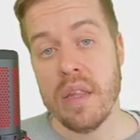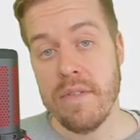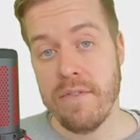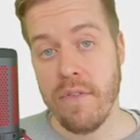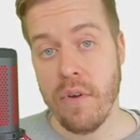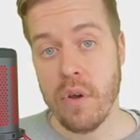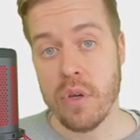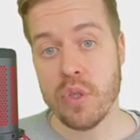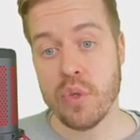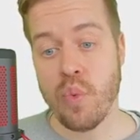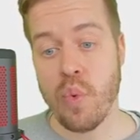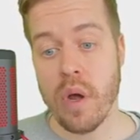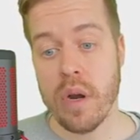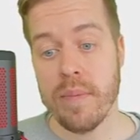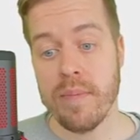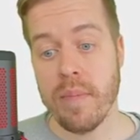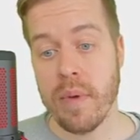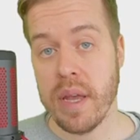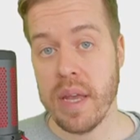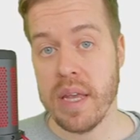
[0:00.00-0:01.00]
The first
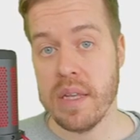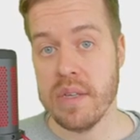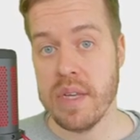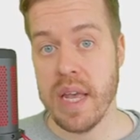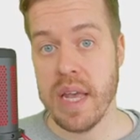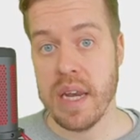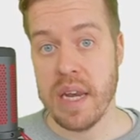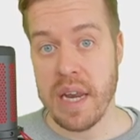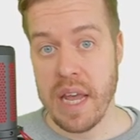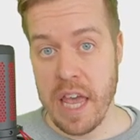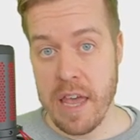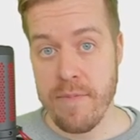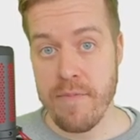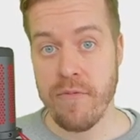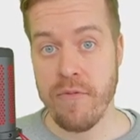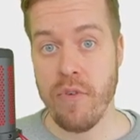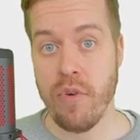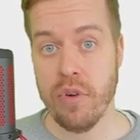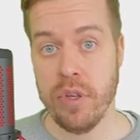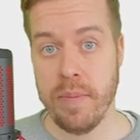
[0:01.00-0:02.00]
one is a
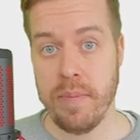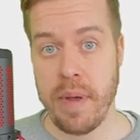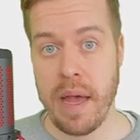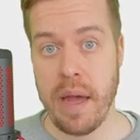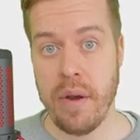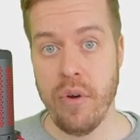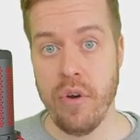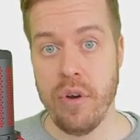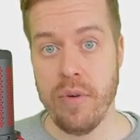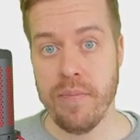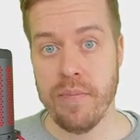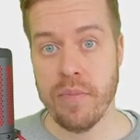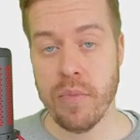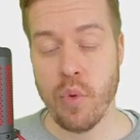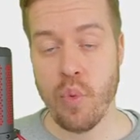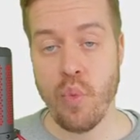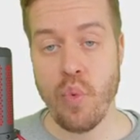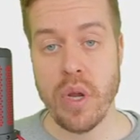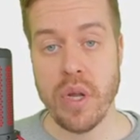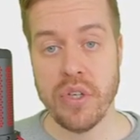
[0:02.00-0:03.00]
name for the pattern,
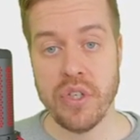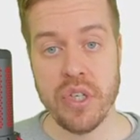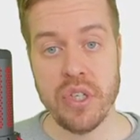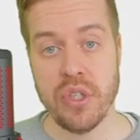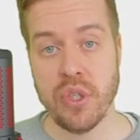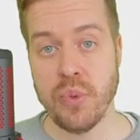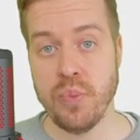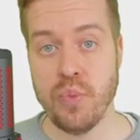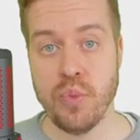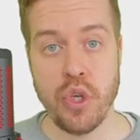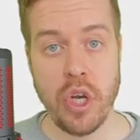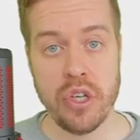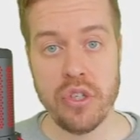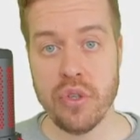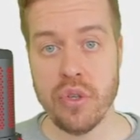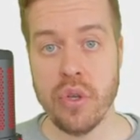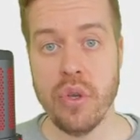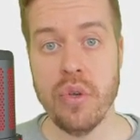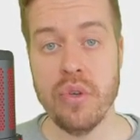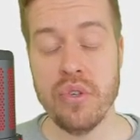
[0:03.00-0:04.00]
which is
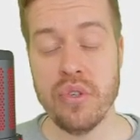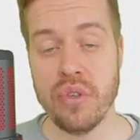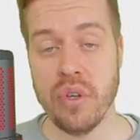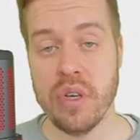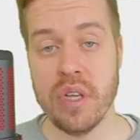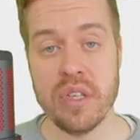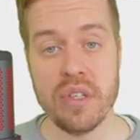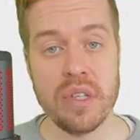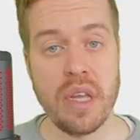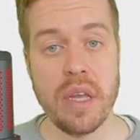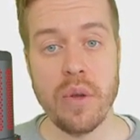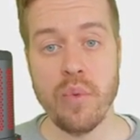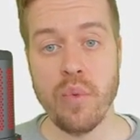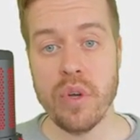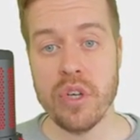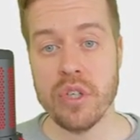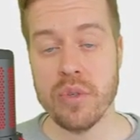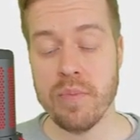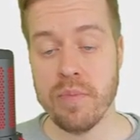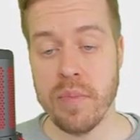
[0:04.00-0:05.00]
just used to
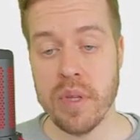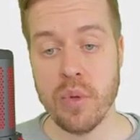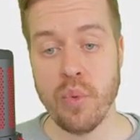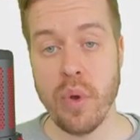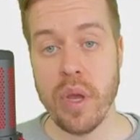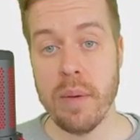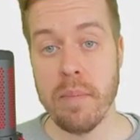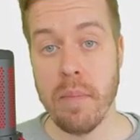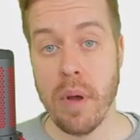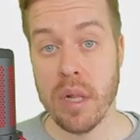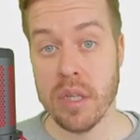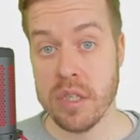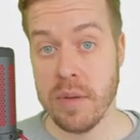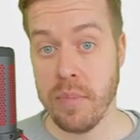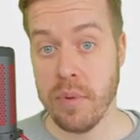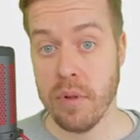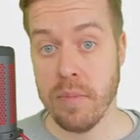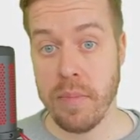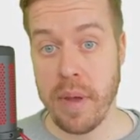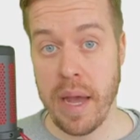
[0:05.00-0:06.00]
distinguish between
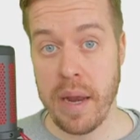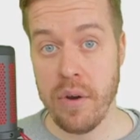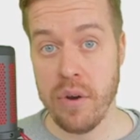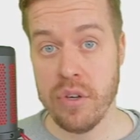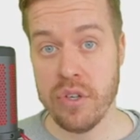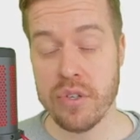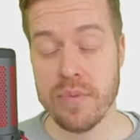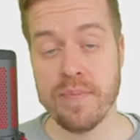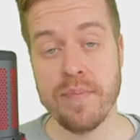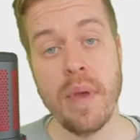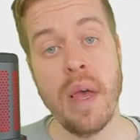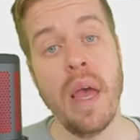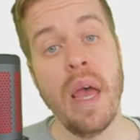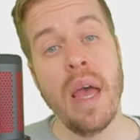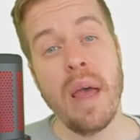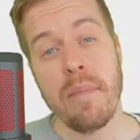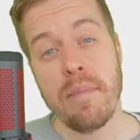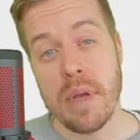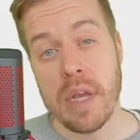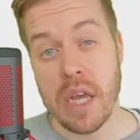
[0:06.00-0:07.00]
multiple patterns
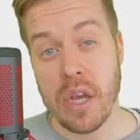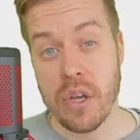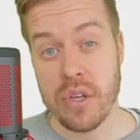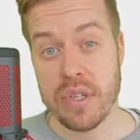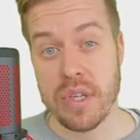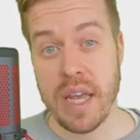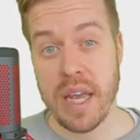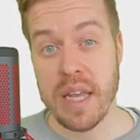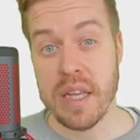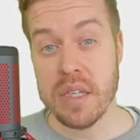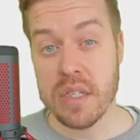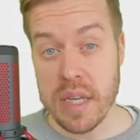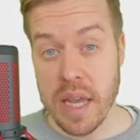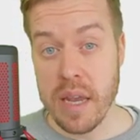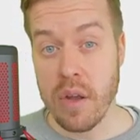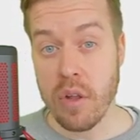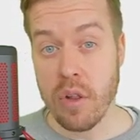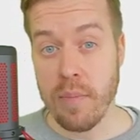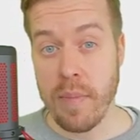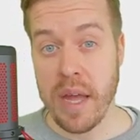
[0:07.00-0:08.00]
because a
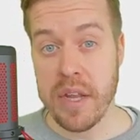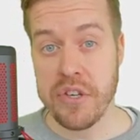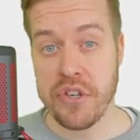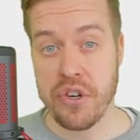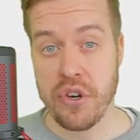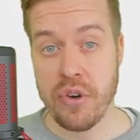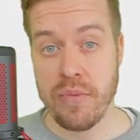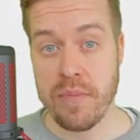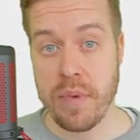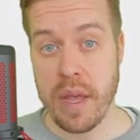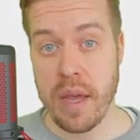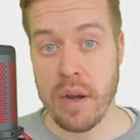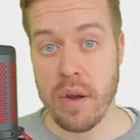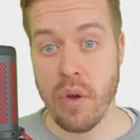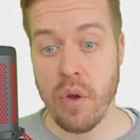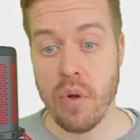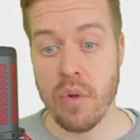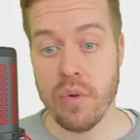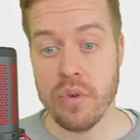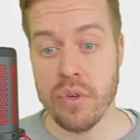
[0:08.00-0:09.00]
single matcher can
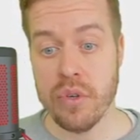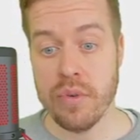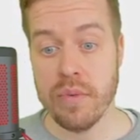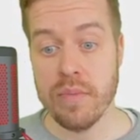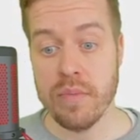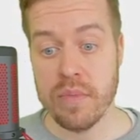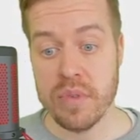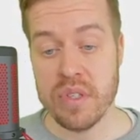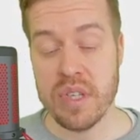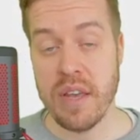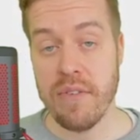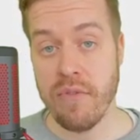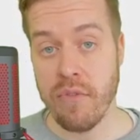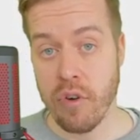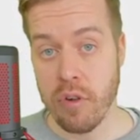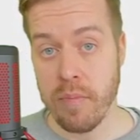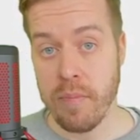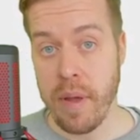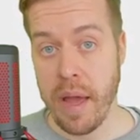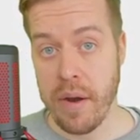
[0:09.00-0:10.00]
hold
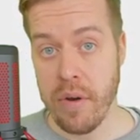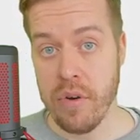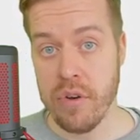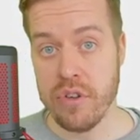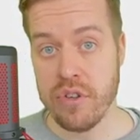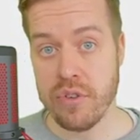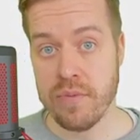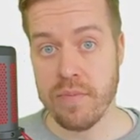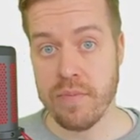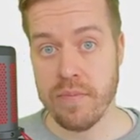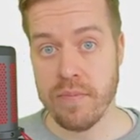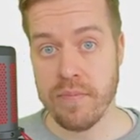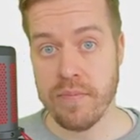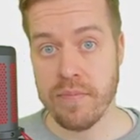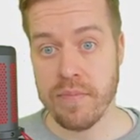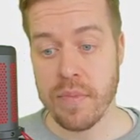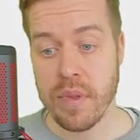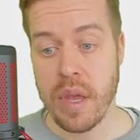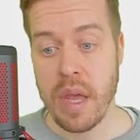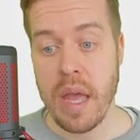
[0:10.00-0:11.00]
several patterns.
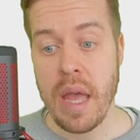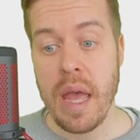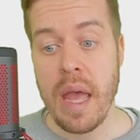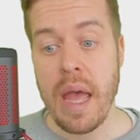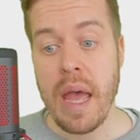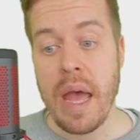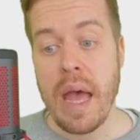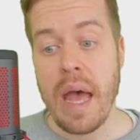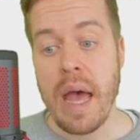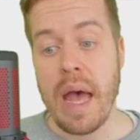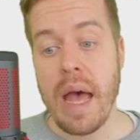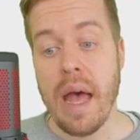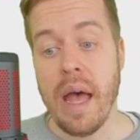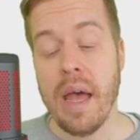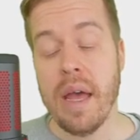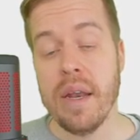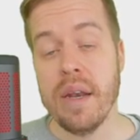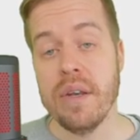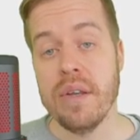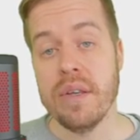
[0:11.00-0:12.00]

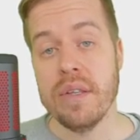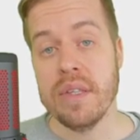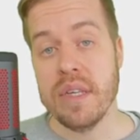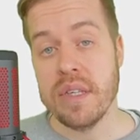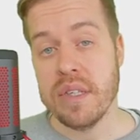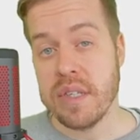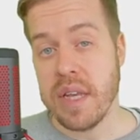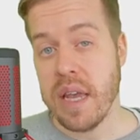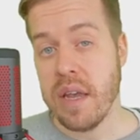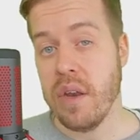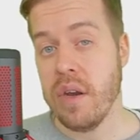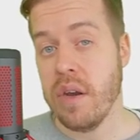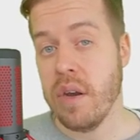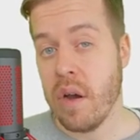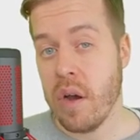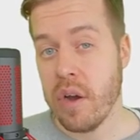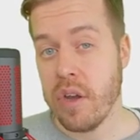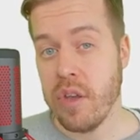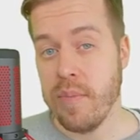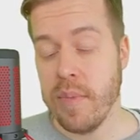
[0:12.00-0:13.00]
And the second
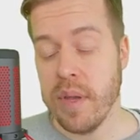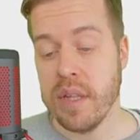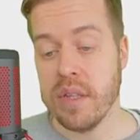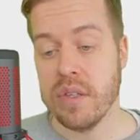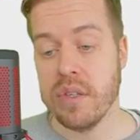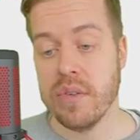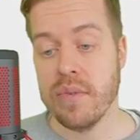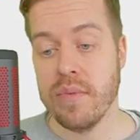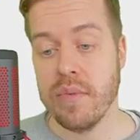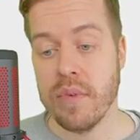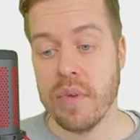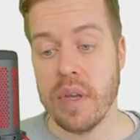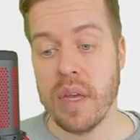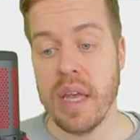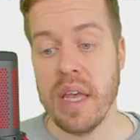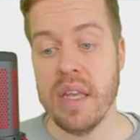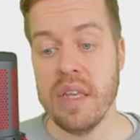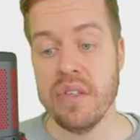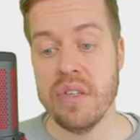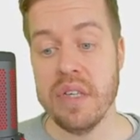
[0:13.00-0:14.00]
argument
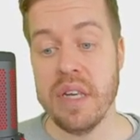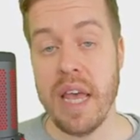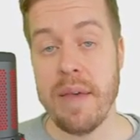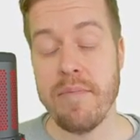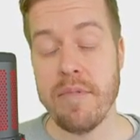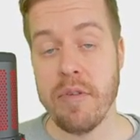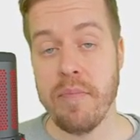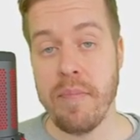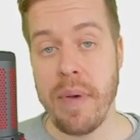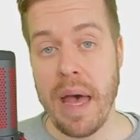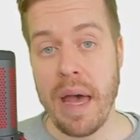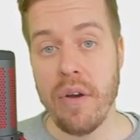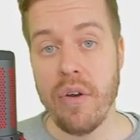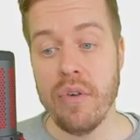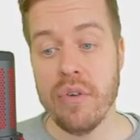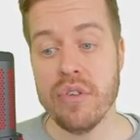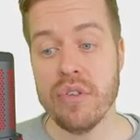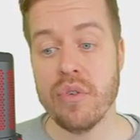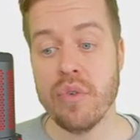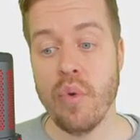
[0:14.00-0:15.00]
is named
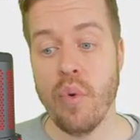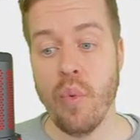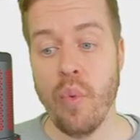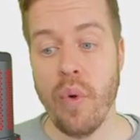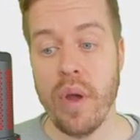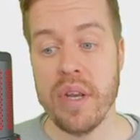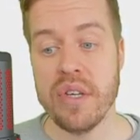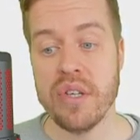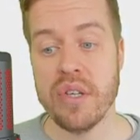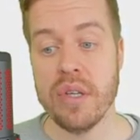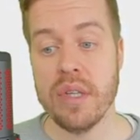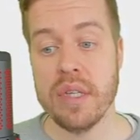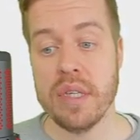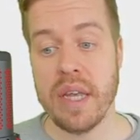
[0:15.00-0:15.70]
patterns, which